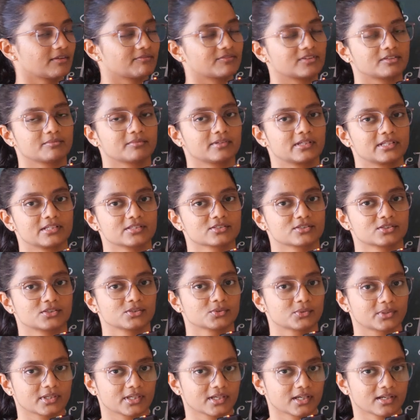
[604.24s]
Everybody is
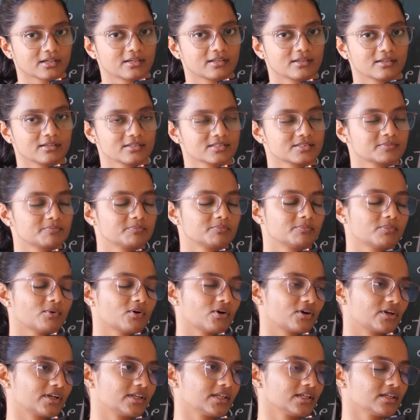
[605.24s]
looking at his
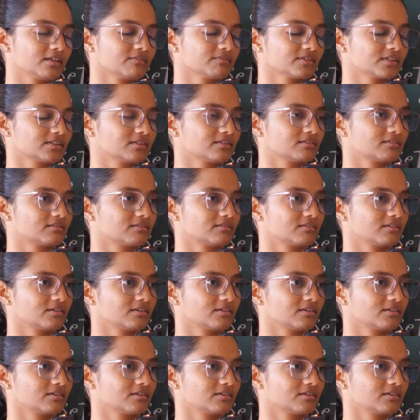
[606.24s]
body with,